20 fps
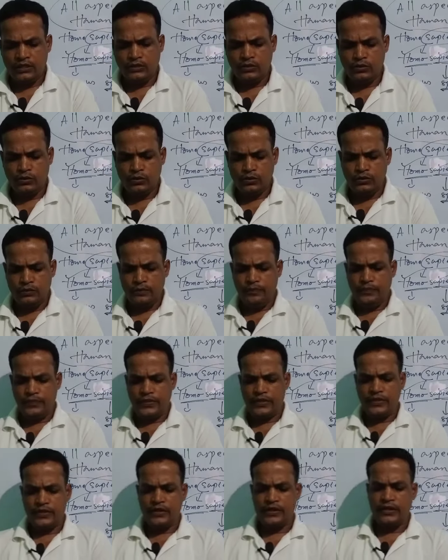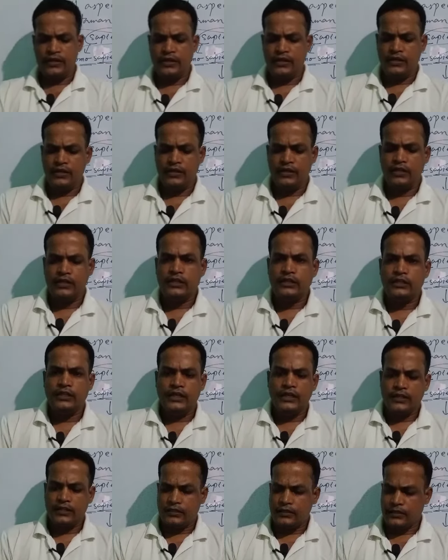So,
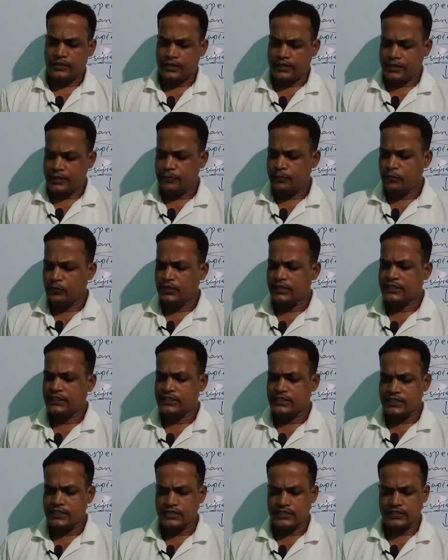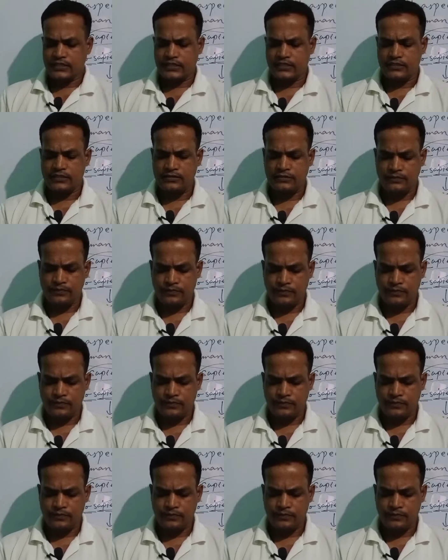if we will discuss